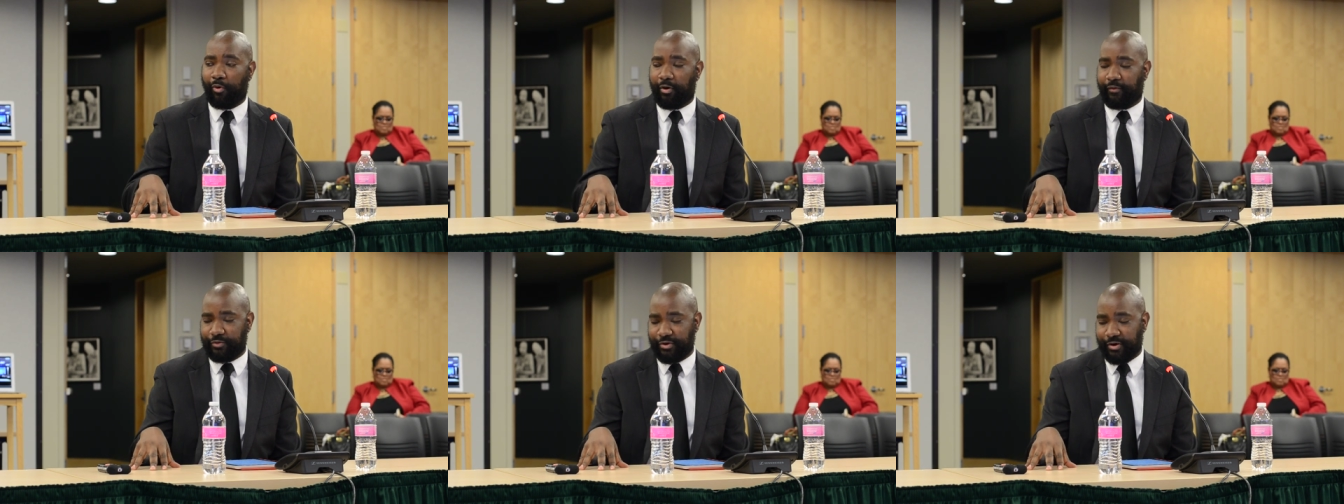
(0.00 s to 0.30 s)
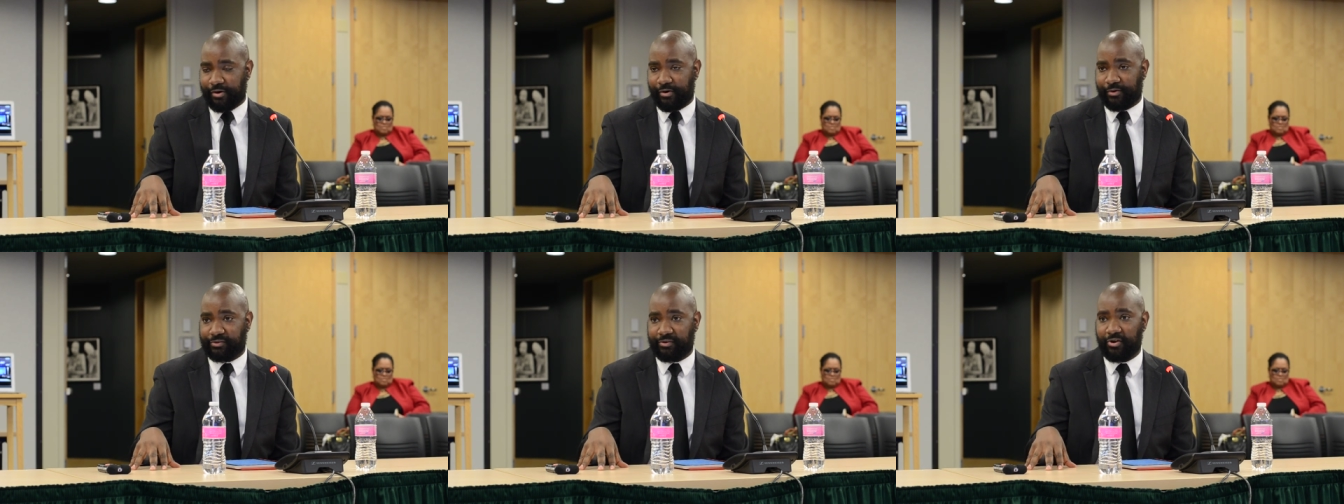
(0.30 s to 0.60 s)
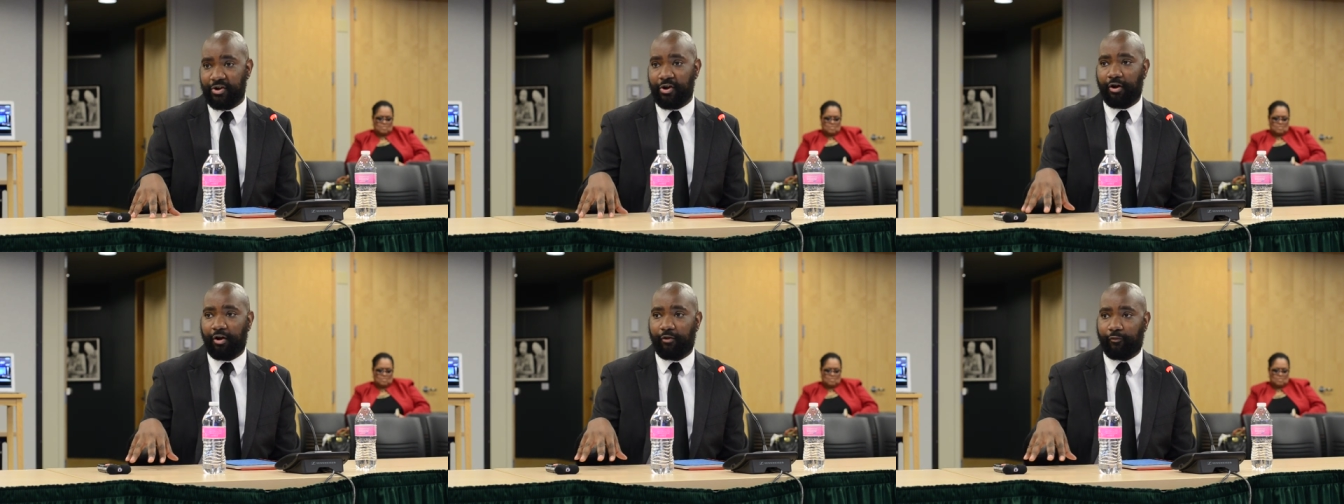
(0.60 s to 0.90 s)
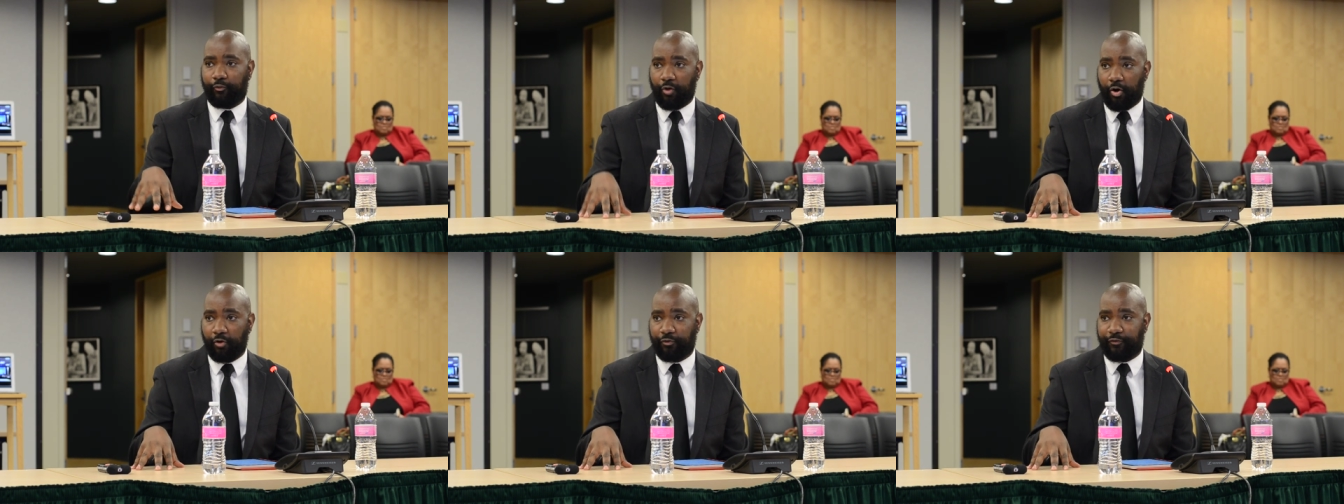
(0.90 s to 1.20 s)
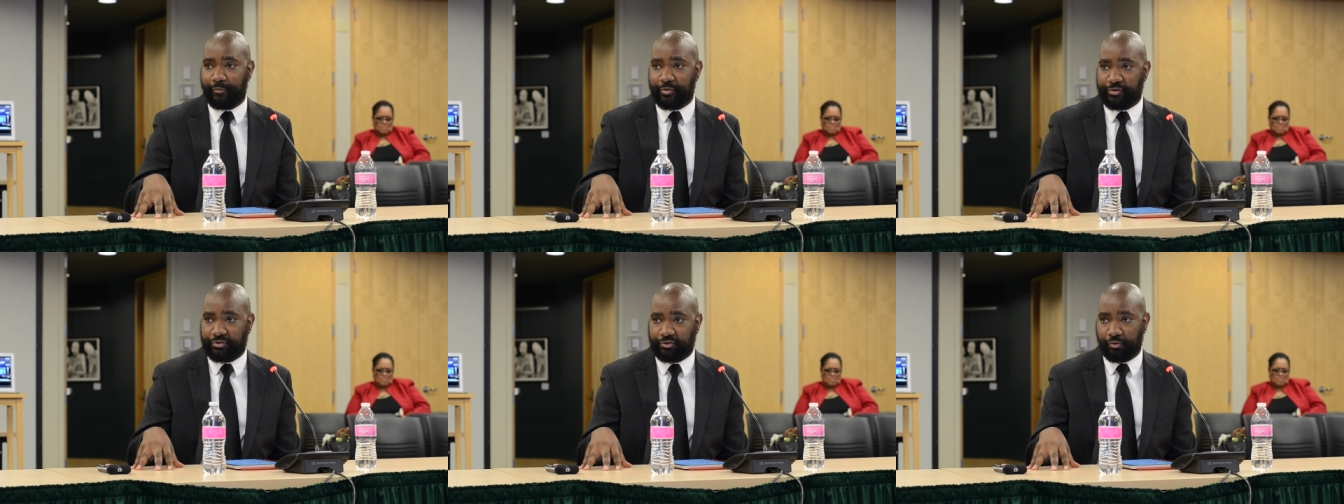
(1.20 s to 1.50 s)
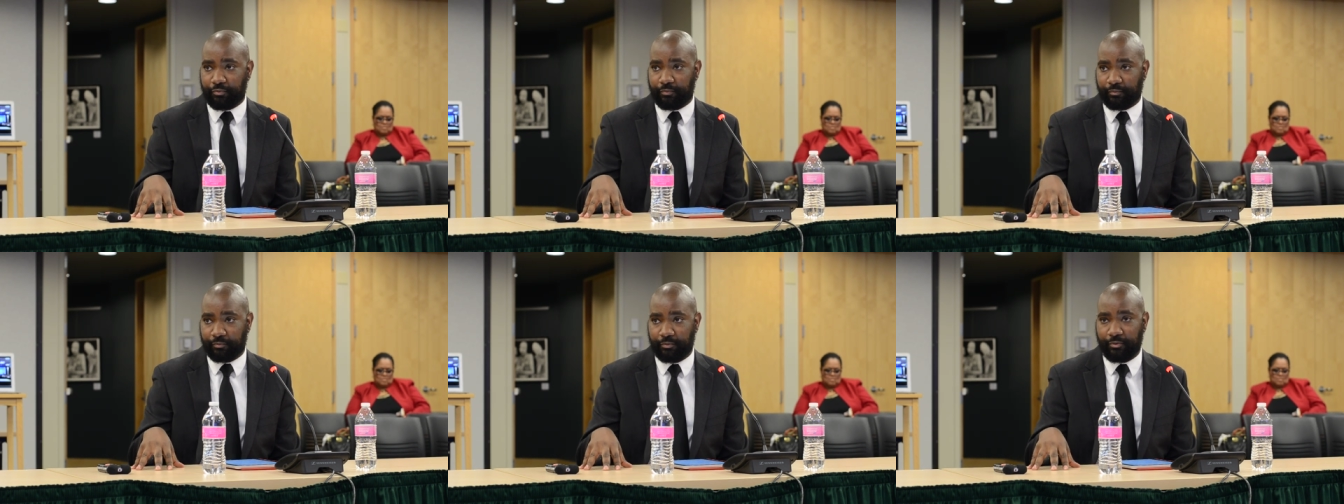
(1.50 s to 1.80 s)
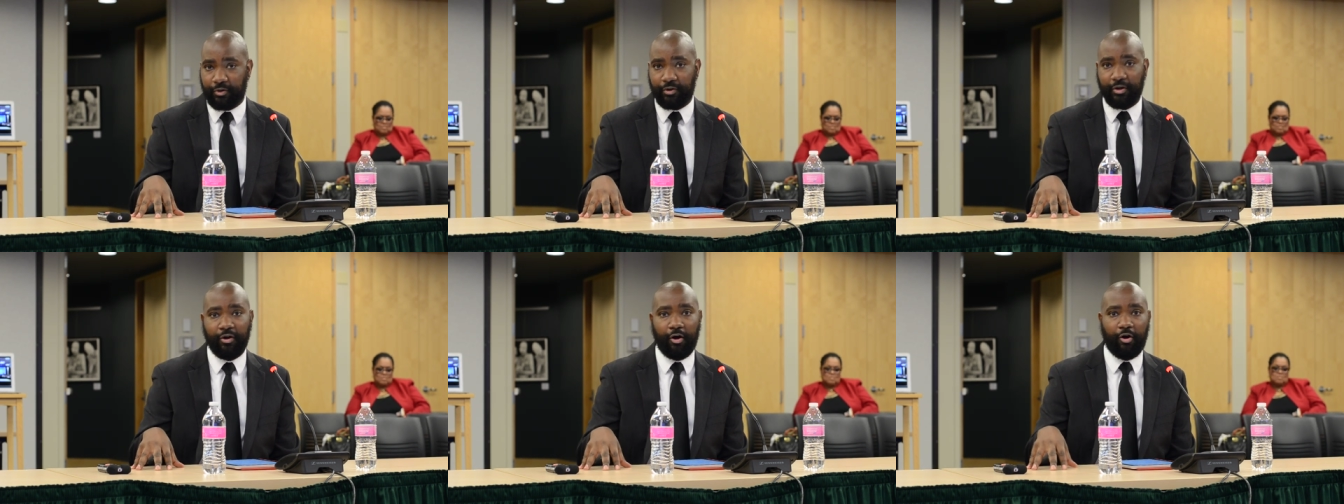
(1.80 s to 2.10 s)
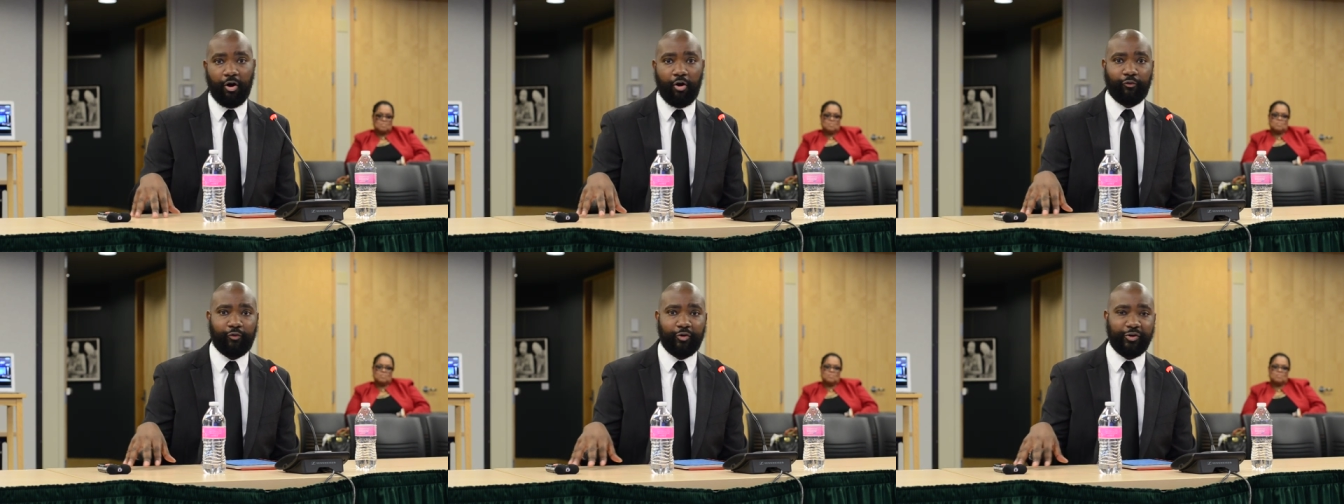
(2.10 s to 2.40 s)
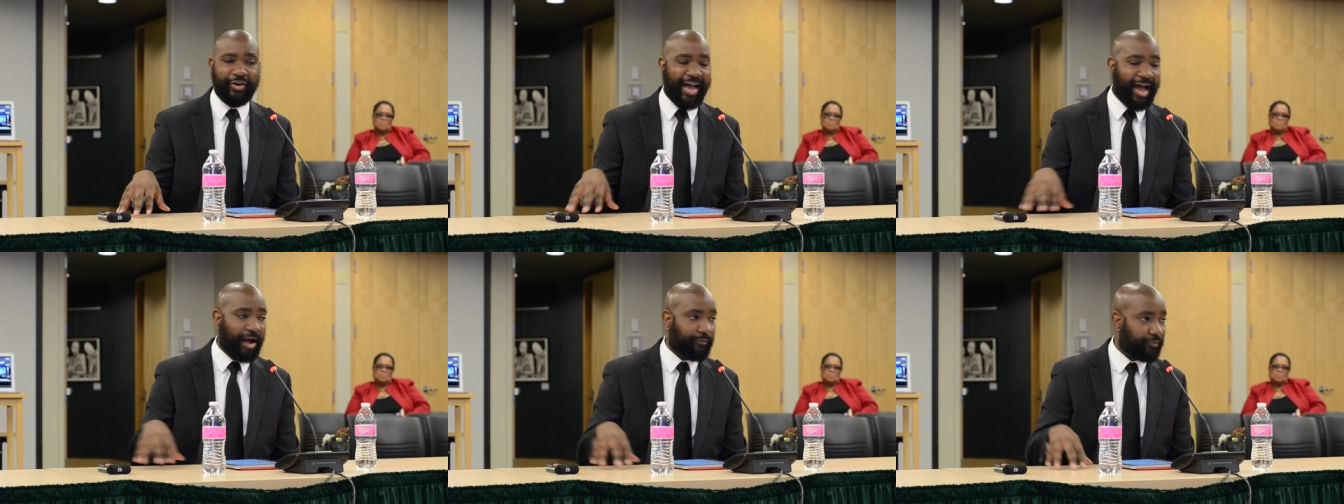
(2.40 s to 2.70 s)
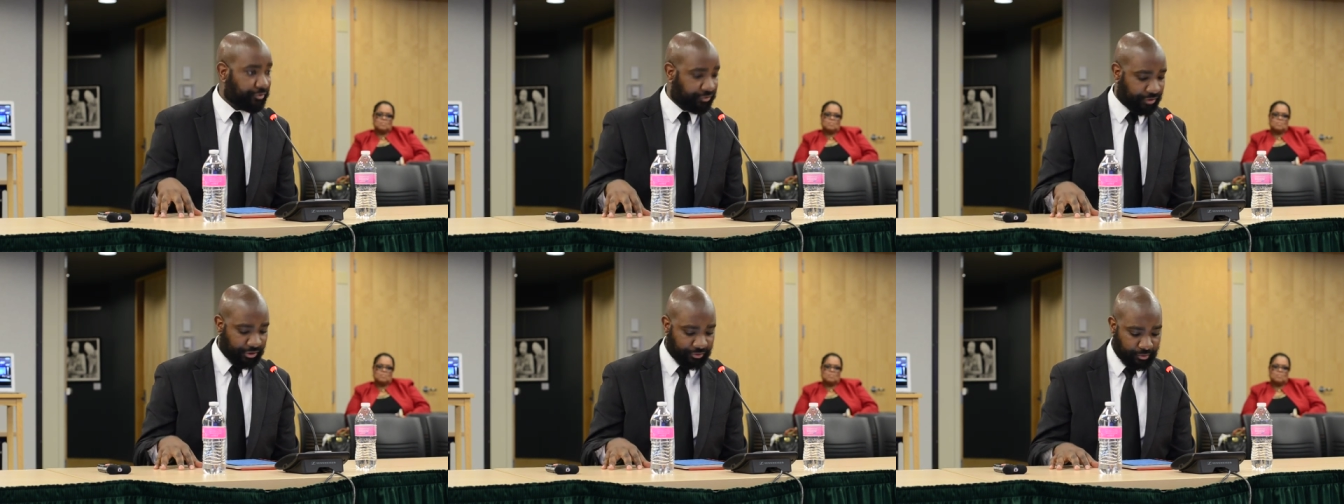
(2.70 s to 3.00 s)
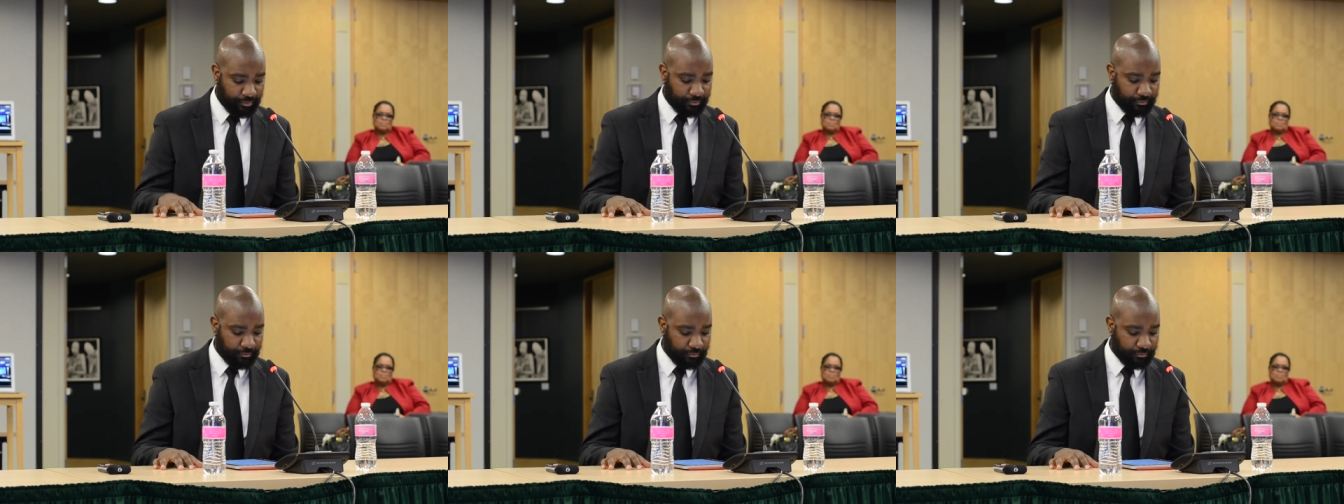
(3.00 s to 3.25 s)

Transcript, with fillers: years of growth from a student over an average teacher.